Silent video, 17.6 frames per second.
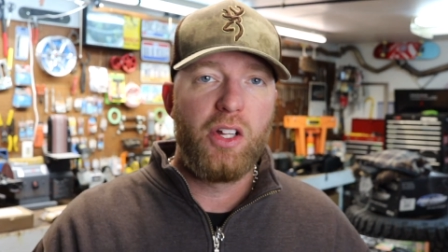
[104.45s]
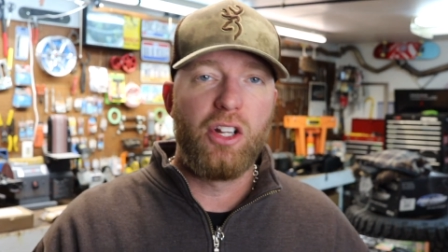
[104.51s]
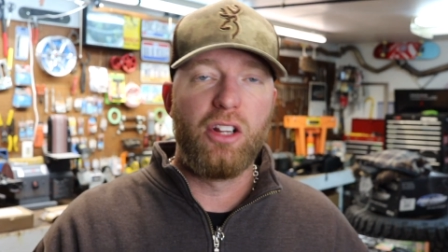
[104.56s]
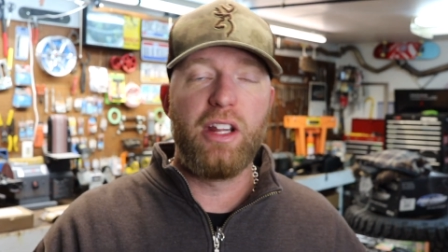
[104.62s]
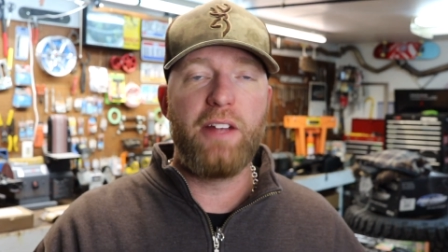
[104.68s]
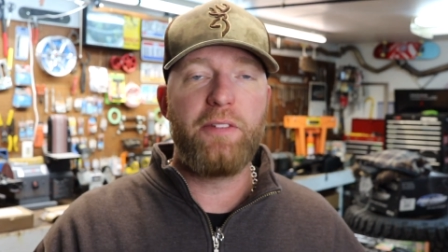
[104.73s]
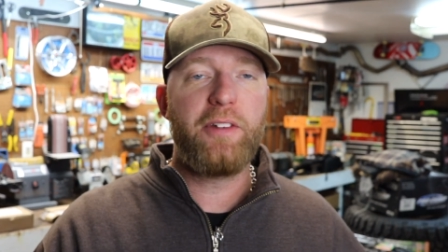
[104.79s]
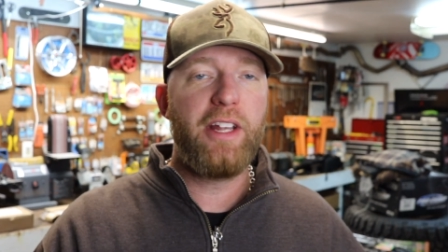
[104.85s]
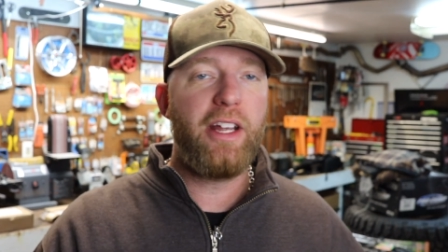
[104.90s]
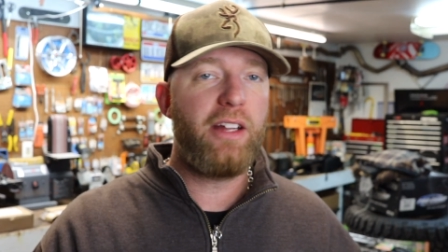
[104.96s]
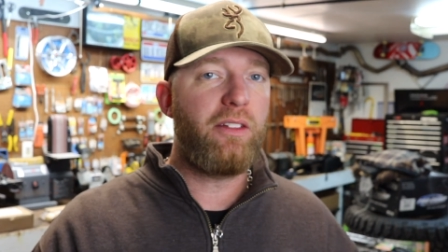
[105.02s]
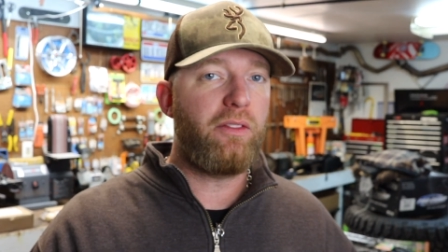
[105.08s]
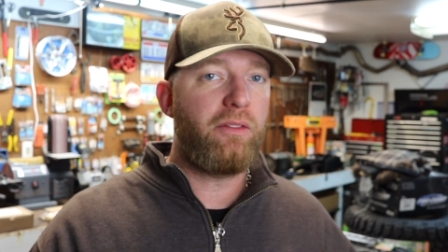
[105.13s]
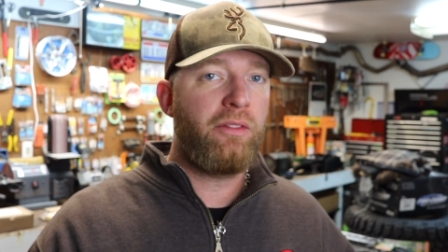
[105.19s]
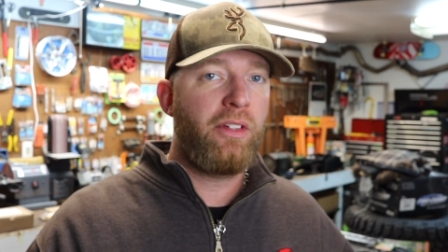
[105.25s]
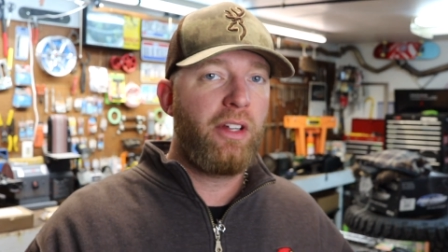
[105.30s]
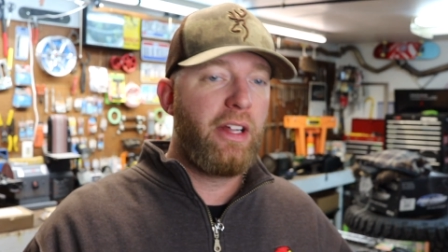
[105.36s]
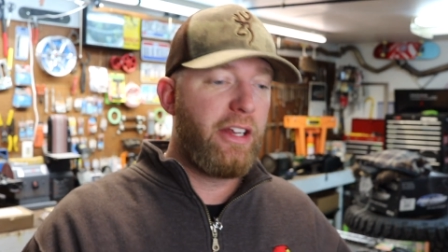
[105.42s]
The lift
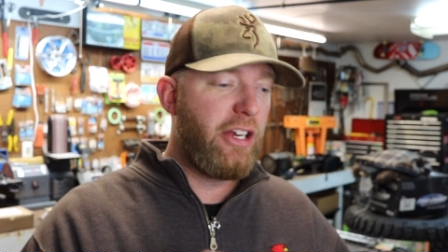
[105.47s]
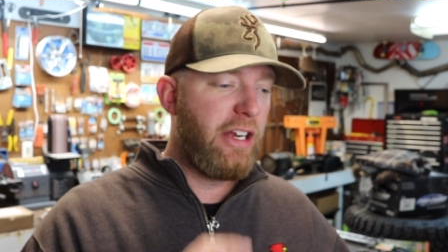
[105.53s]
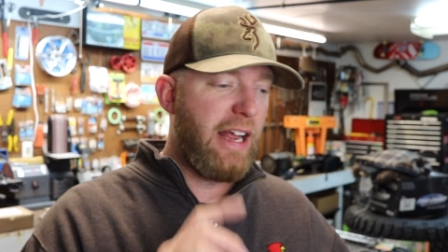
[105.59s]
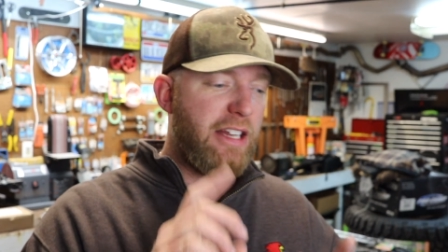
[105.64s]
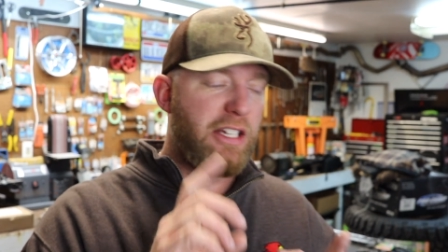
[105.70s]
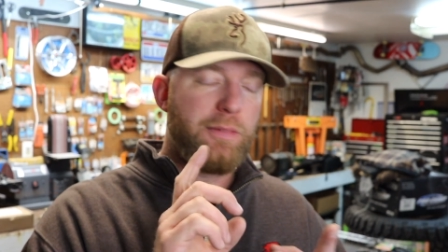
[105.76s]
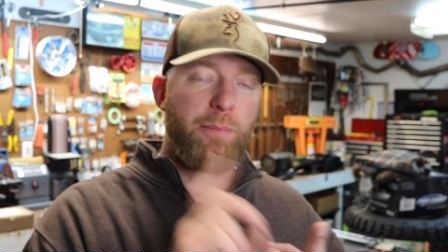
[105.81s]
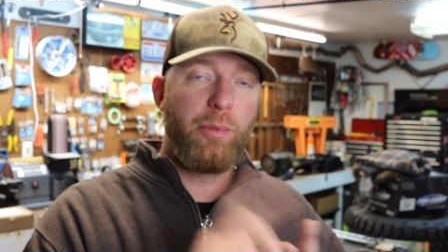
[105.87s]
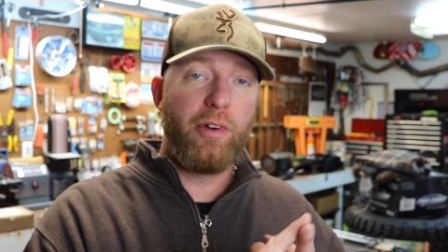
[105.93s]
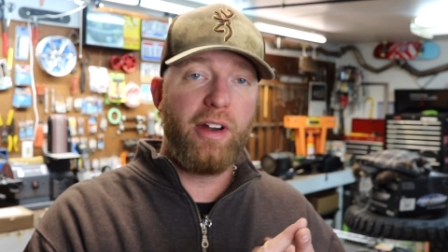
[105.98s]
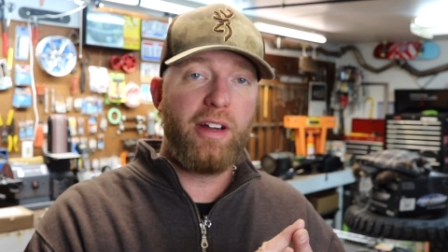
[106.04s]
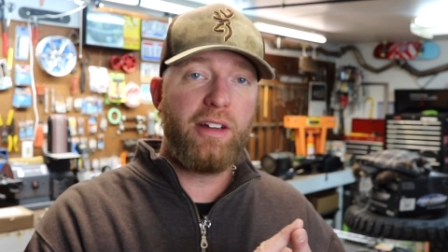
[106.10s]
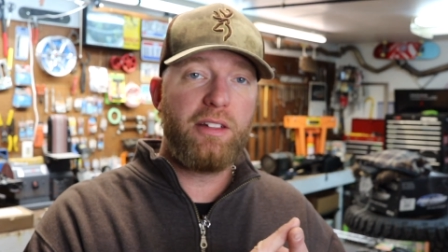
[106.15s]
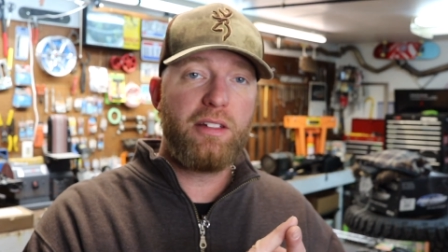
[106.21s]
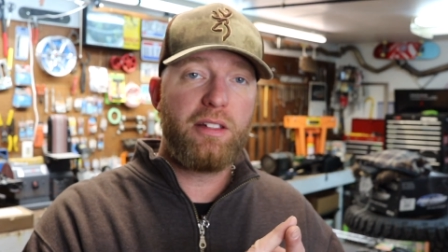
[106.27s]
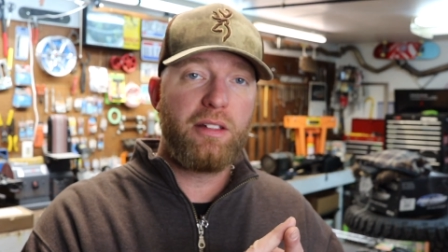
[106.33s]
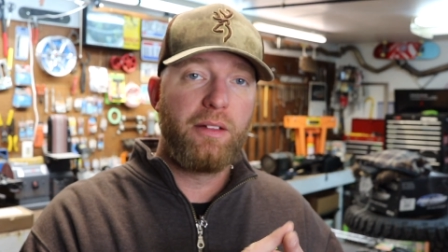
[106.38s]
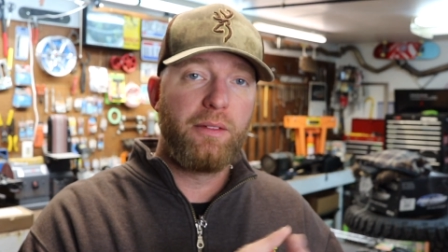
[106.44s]
kit has
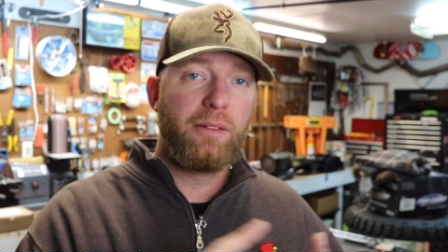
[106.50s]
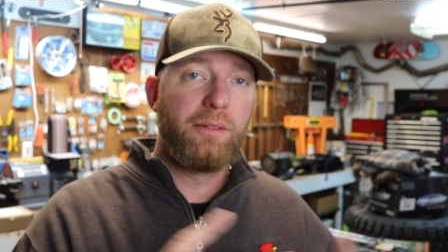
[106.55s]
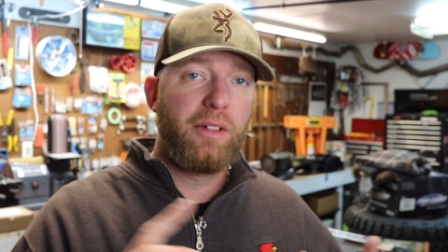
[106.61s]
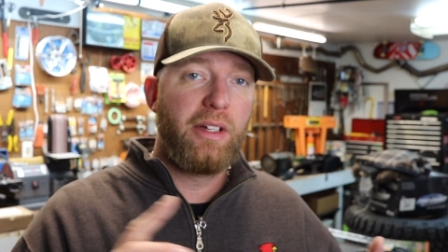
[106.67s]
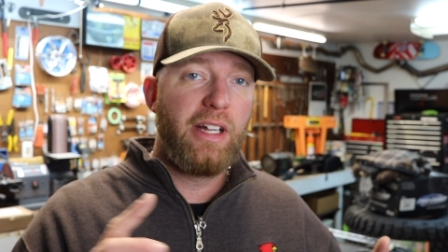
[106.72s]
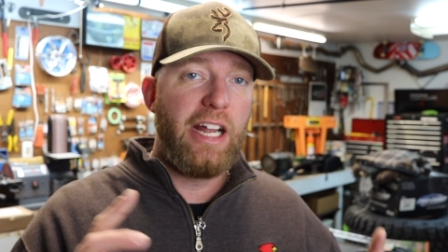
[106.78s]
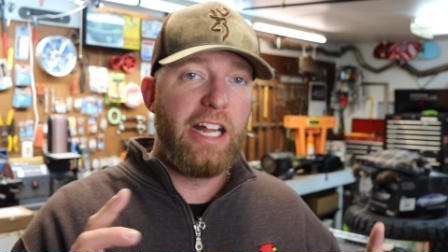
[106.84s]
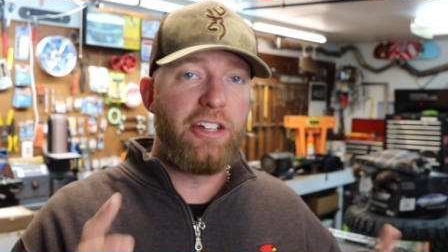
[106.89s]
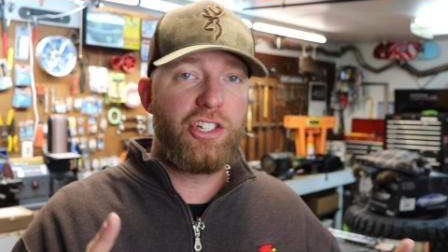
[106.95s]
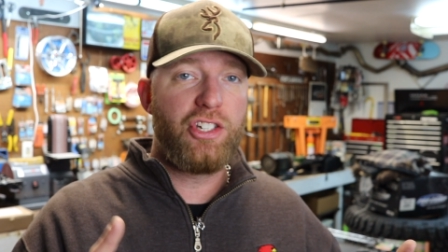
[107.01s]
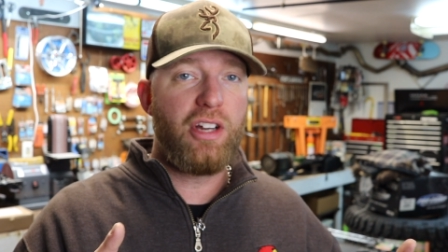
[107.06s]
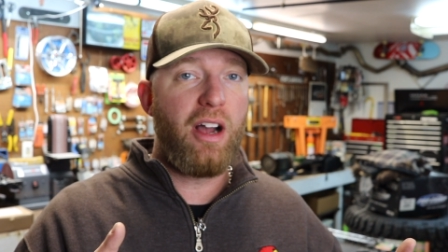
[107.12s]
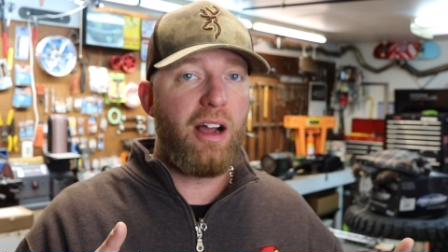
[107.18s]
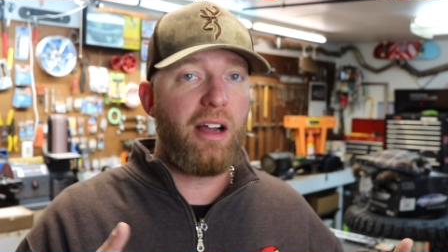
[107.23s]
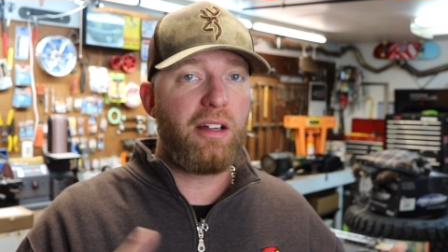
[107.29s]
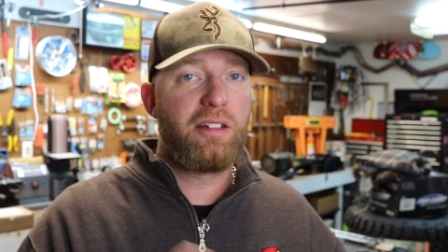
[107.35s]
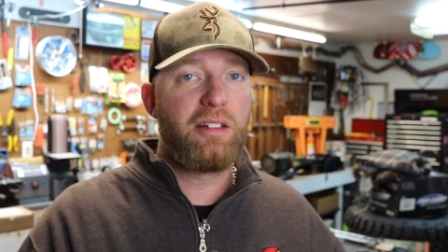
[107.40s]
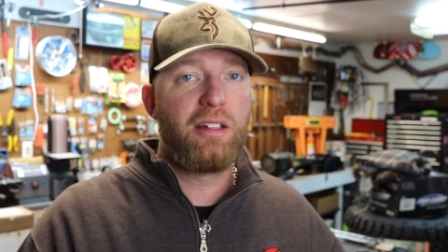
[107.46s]
springs and
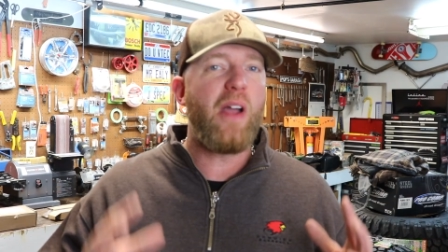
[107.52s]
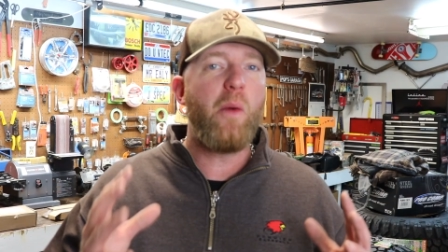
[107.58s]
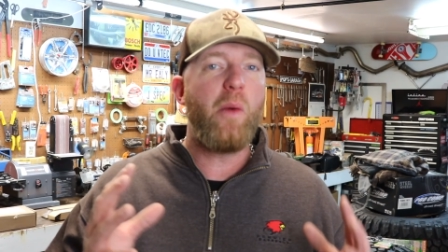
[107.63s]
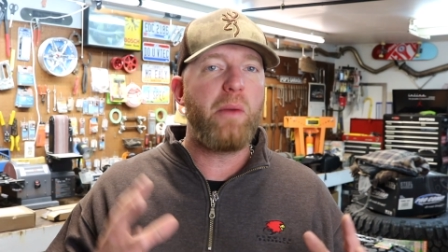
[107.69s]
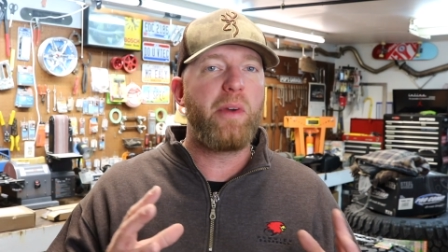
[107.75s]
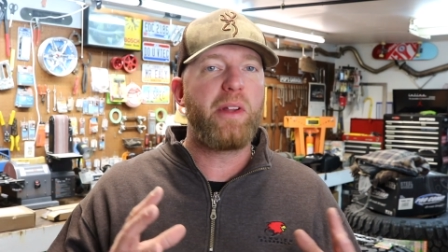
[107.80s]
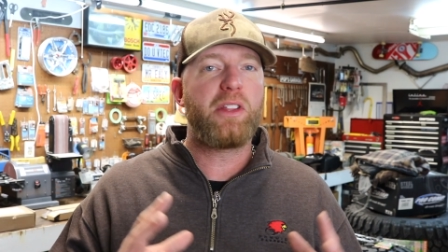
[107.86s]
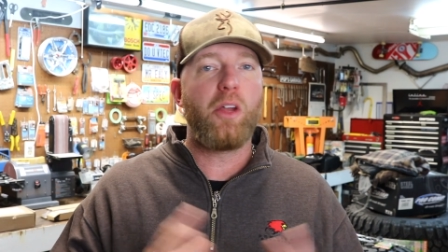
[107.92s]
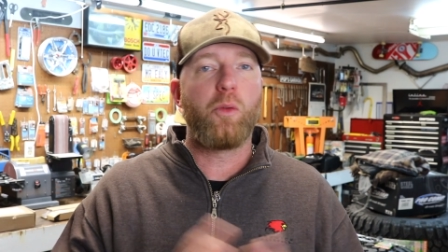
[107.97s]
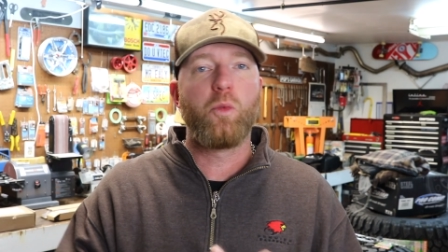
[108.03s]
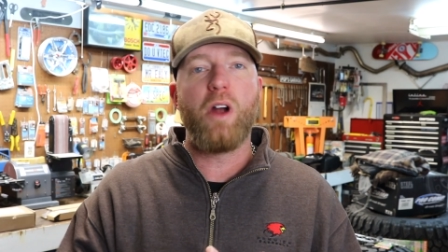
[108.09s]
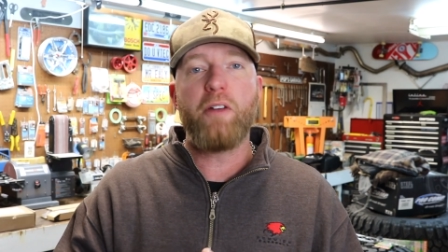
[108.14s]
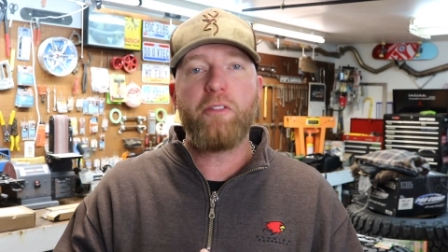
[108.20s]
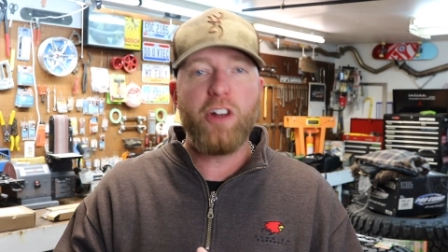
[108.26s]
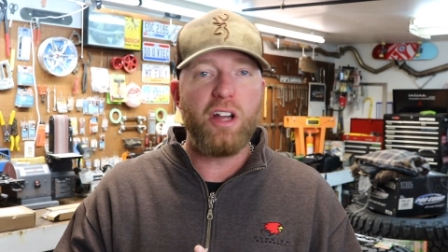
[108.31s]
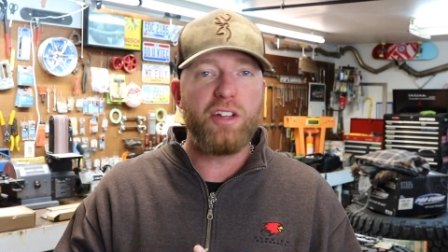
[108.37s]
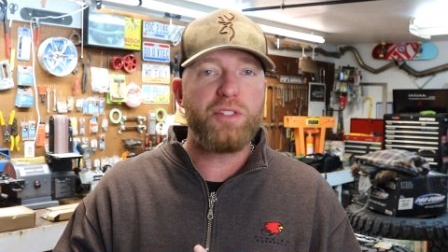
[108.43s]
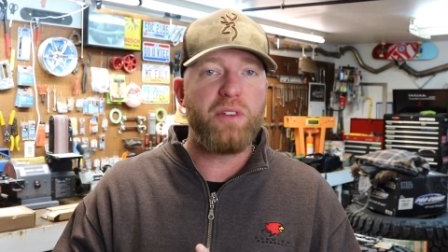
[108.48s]
shocks. I went with the
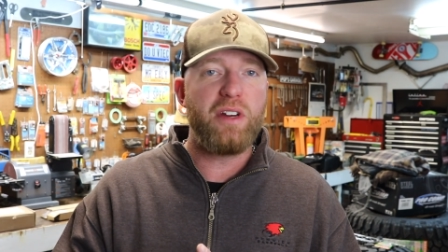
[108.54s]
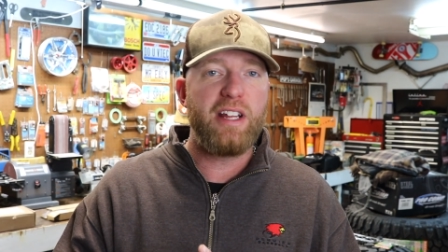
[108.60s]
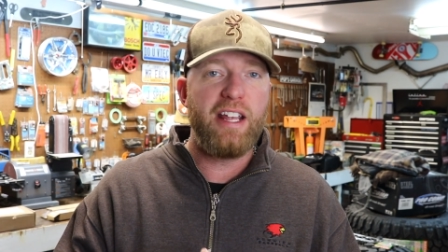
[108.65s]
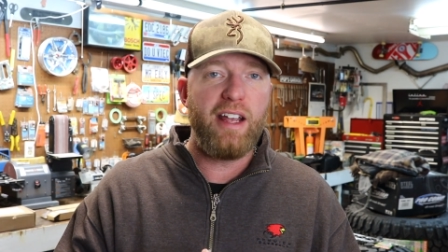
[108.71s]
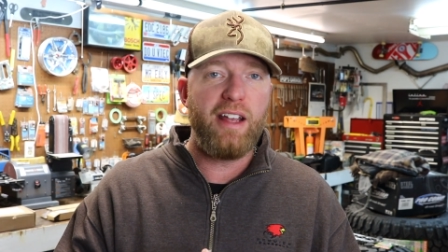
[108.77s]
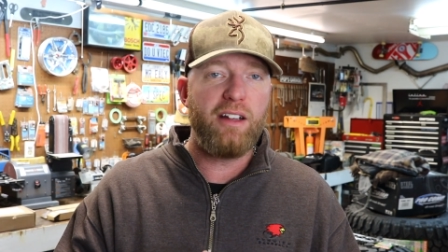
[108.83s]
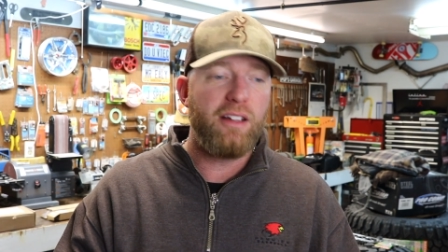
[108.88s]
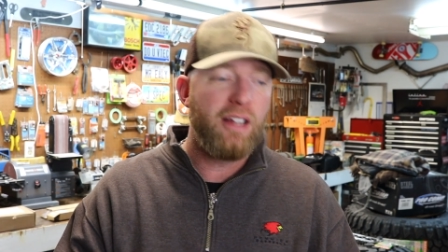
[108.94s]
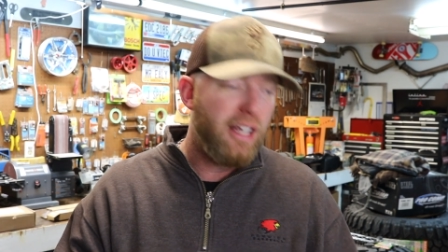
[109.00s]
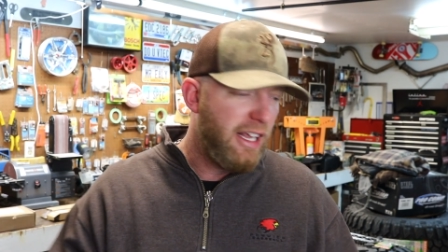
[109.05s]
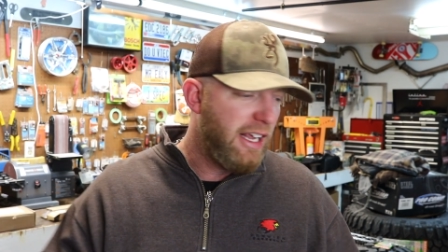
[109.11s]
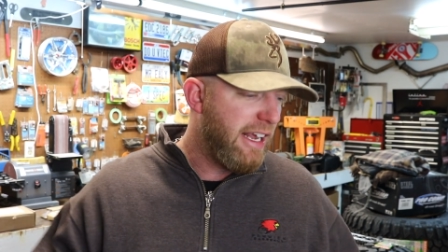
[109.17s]
Rough Country kit.